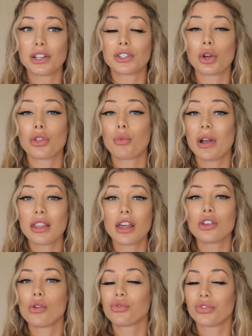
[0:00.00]
And so the way that
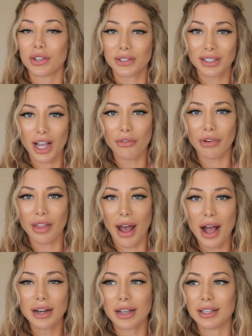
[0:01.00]
you discover
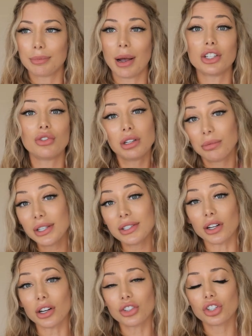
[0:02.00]
that is by doing
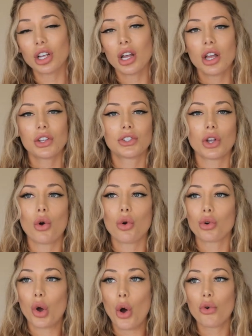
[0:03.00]
research. So
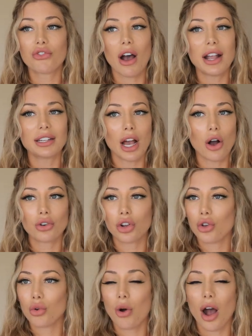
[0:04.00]
go find out
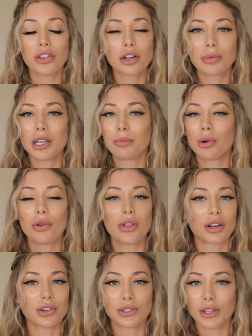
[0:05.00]
who other people
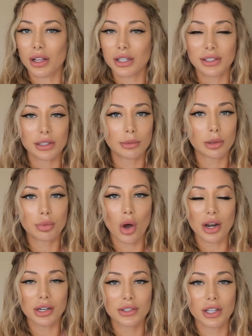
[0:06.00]
that are selling similar
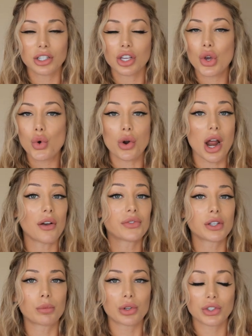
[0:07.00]
products than you or have
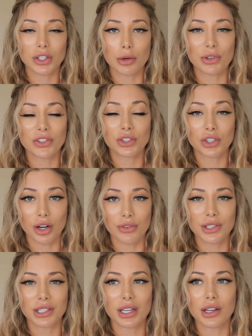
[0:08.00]
similar
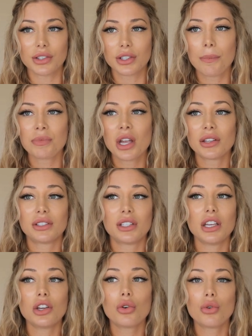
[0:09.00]
services,
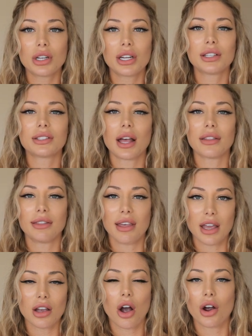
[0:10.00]
see who it is that
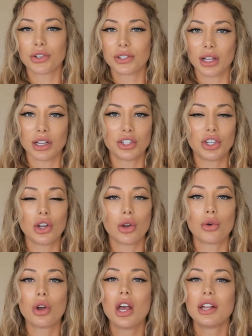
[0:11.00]
they are selling
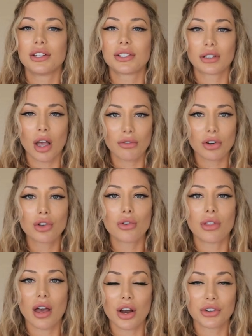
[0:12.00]
to, discover who
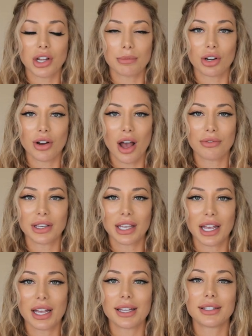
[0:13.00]
their demographic
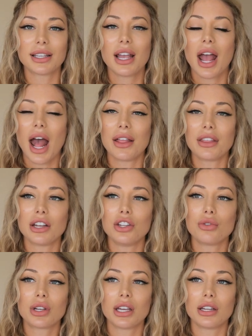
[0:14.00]
is, and then
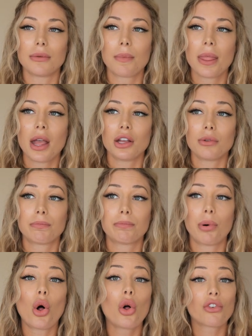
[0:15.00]
you can
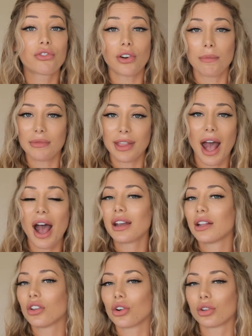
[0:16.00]
pull from
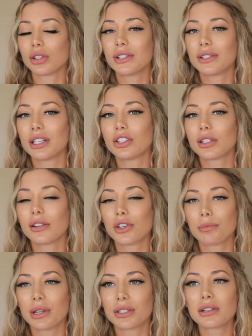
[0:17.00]
that in the early stages of
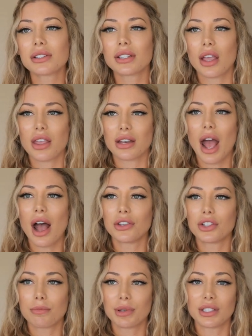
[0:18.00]
your business. And then
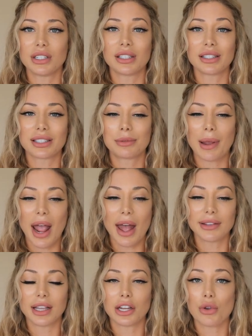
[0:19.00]
as your business
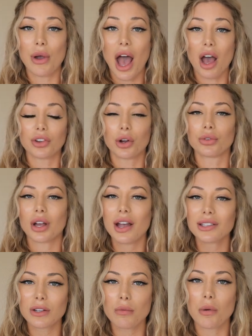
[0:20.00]
expands and you have your own
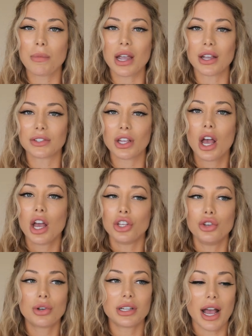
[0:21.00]
customer base,
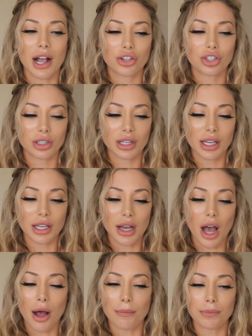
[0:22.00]
you can actually
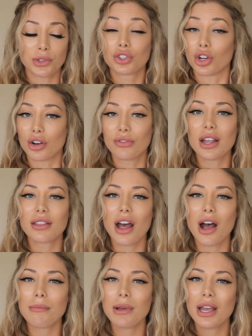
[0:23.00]
survey
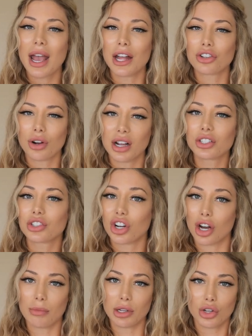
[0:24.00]
them and try and
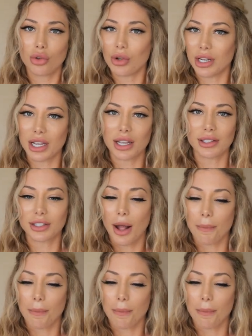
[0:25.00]
determine who it is